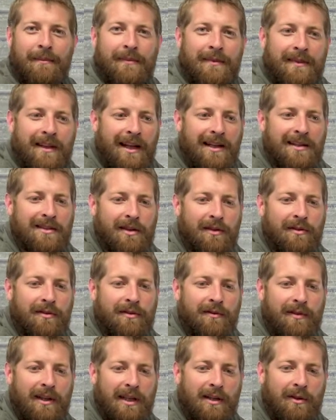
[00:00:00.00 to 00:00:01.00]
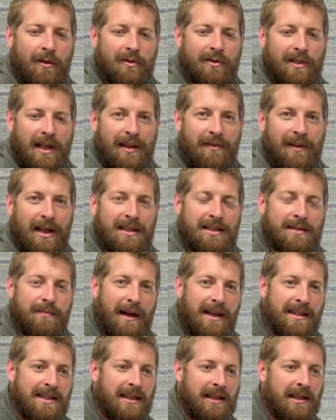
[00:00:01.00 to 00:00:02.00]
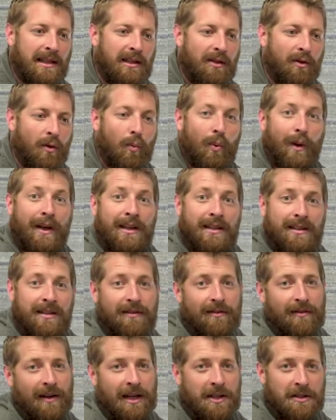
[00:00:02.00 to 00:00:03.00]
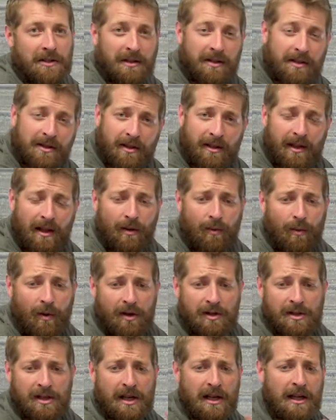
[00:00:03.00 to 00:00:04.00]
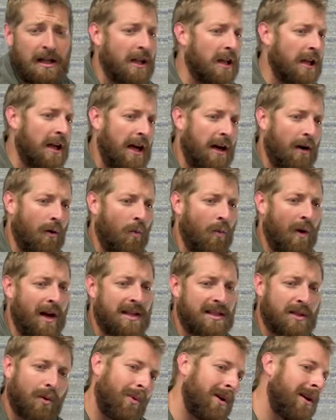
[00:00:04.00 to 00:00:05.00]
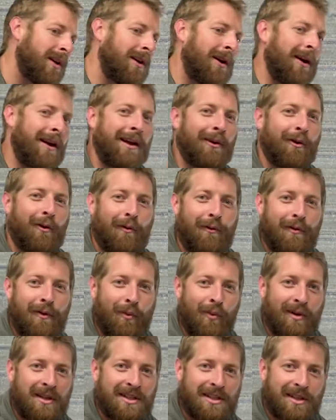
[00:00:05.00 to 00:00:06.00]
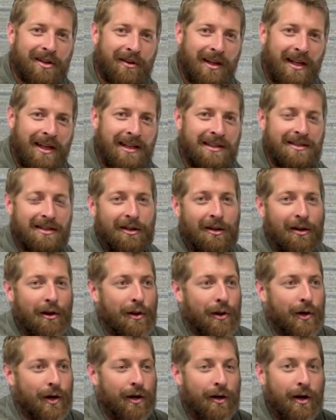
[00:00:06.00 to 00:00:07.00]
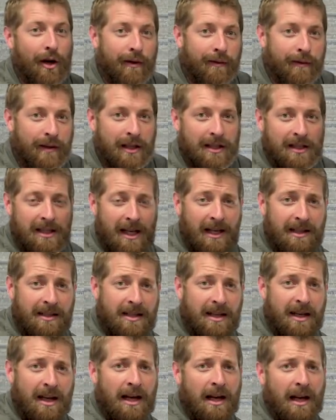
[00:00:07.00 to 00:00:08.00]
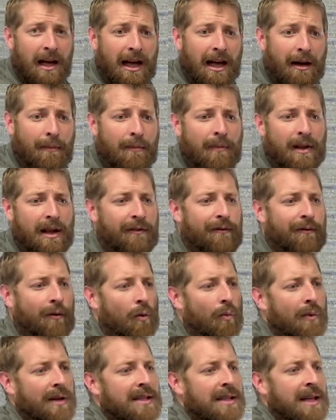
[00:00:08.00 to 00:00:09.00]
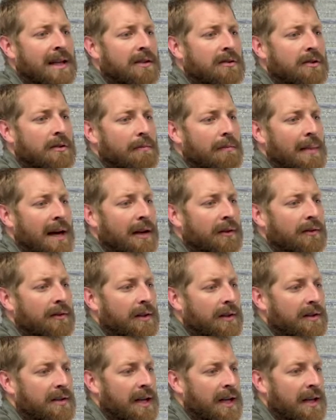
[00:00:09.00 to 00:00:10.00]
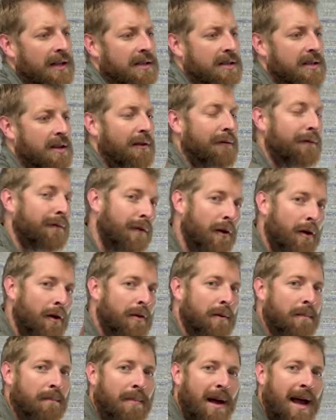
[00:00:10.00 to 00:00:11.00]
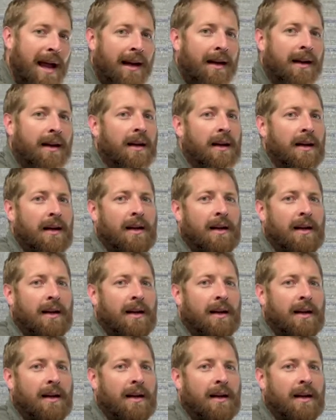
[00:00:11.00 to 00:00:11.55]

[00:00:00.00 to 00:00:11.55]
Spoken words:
tents onto vehicles, and that's basically your wind deflection. So in other words, where's the wind going off the windscreen? Is it going to throw it over the tent? Therefore, we tend to mount the tents further back